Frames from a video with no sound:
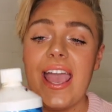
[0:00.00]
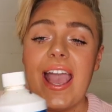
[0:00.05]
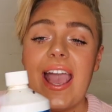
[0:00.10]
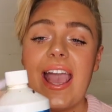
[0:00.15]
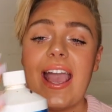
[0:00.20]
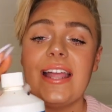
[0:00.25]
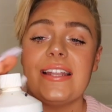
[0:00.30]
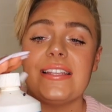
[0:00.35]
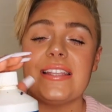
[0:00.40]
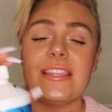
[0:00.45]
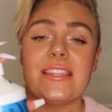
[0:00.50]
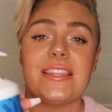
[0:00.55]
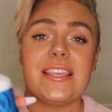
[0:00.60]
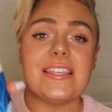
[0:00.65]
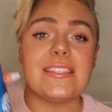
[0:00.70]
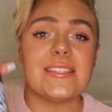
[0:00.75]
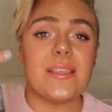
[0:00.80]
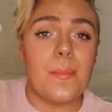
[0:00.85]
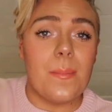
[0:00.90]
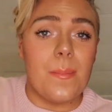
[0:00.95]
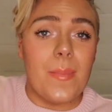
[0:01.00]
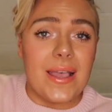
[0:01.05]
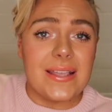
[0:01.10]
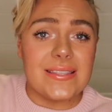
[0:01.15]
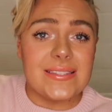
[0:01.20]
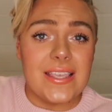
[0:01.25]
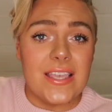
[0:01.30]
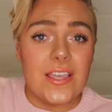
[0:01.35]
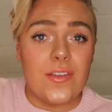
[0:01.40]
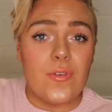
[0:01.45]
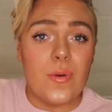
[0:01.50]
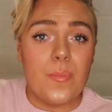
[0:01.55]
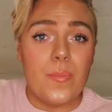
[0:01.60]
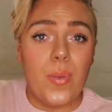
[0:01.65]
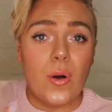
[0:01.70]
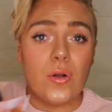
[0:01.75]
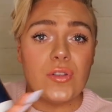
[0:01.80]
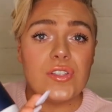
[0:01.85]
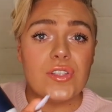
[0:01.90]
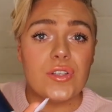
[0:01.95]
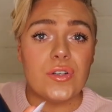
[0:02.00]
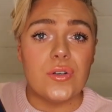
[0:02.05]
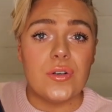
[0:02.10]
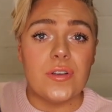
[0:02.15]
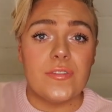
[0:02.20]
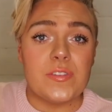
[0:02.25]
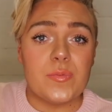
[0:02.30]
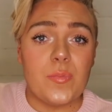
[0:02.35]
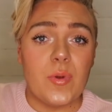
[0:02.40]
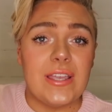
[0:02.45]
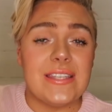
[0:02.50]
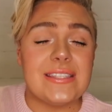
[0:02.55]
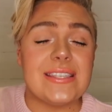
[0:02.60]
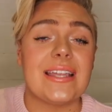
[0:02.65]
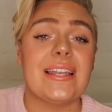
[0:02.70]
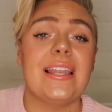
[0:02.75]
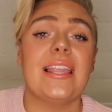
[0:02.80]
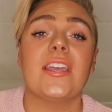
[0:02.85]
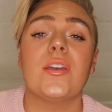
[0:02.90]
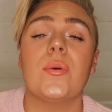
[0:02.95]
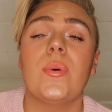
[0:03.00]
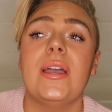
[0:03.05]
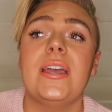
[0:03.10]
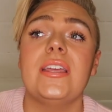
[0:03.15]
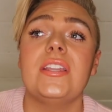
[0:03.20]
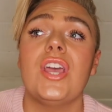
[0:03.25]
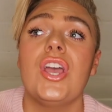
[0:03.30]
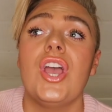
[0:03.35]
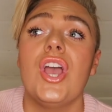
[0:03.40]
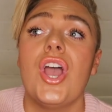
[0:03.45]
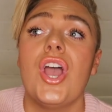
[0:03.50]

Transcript: And this massive bottle of spray tan liquid